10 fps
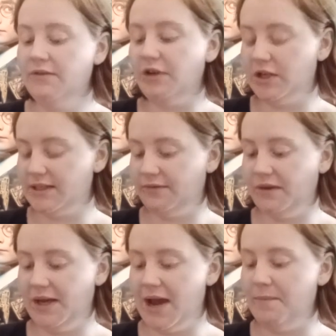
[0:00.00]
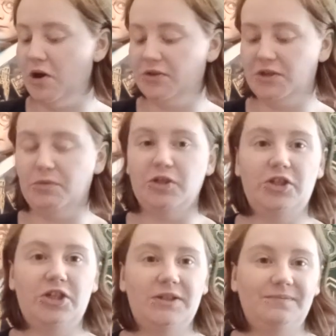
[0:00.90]
philosophy. I'm not so
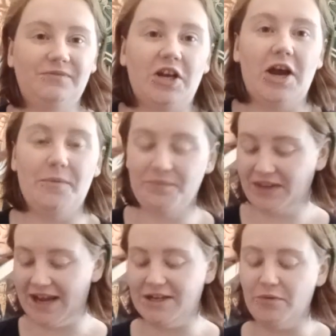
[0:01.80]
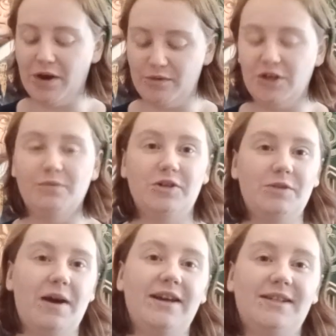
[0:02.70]
much, I don't know too
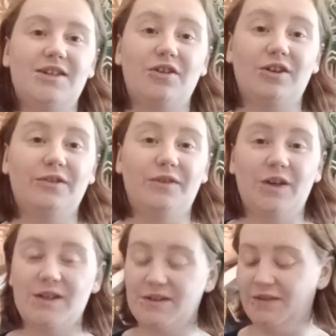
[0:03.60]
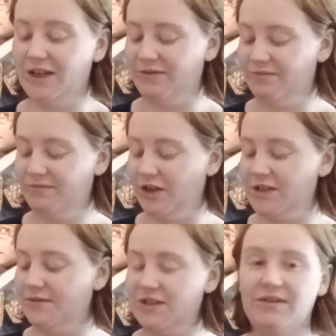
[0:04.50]
much about historical philosophy,
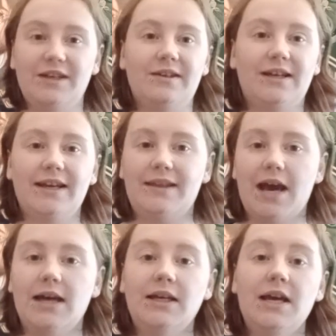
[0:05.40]
philosophers or anything like that,